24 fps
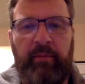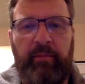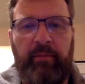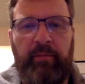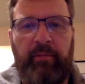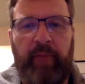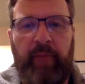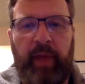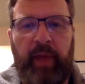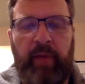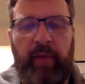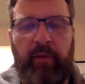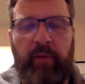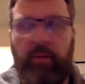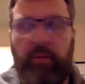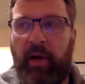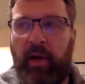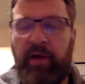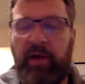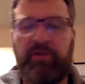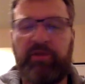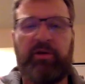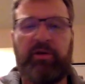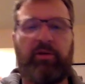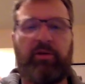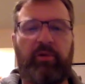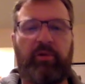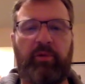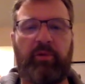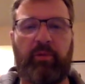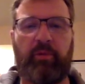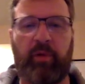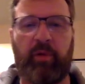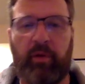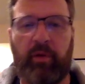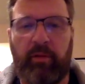Back when my
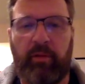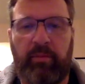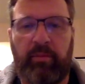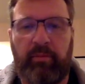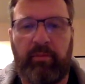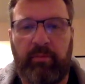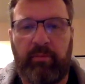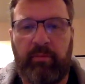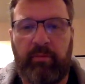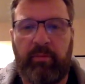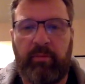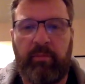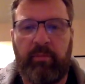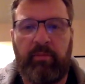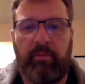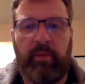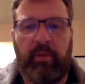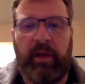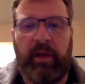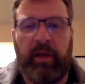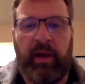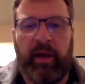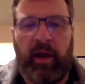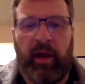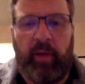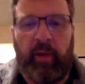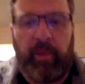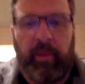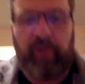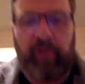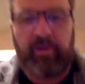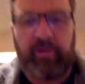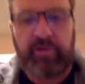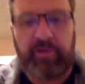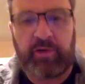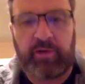children were in
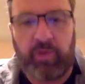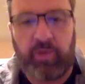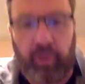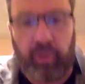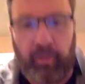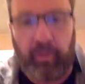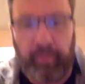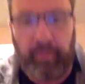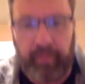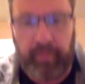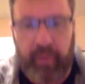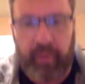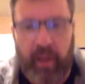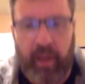elementary school,